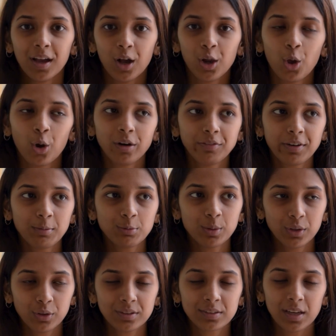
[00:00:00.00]
A lot of times
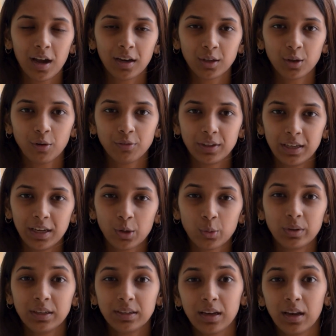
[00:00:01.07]
when you're starting off, reading
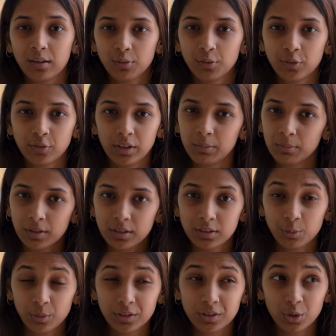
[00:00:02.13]
only 10 to 15
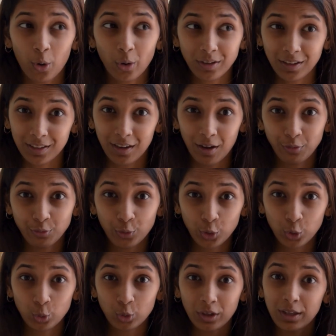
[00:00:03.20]
minutes is not enough for
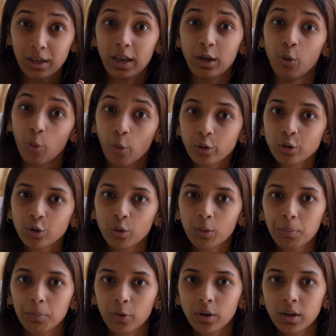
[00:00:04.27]
you to get hooked to a
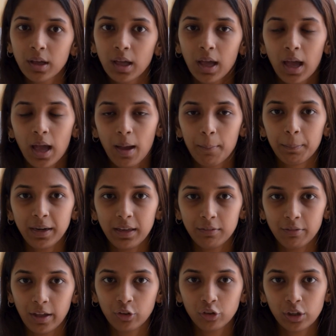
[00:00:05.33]
book. But
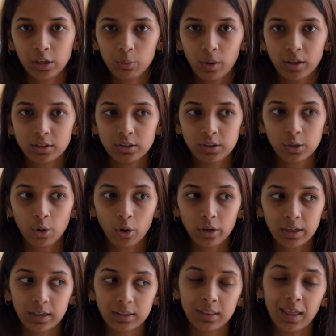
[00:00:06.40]
eventually, once you're
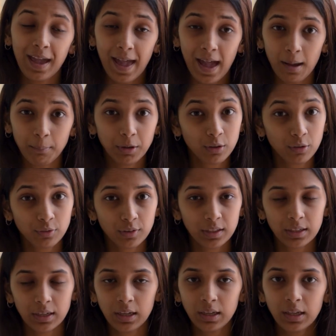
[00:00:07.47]
in the habit of
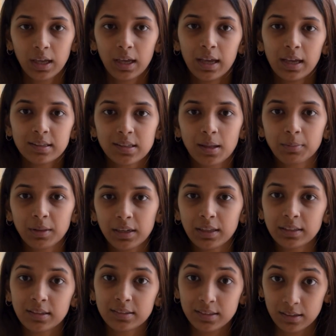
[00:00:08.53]
reading, something
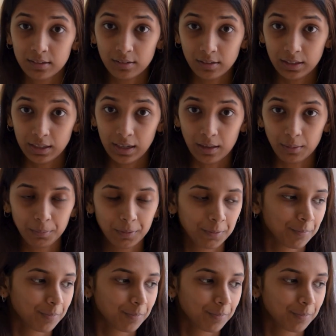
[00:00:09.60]
like this can really help.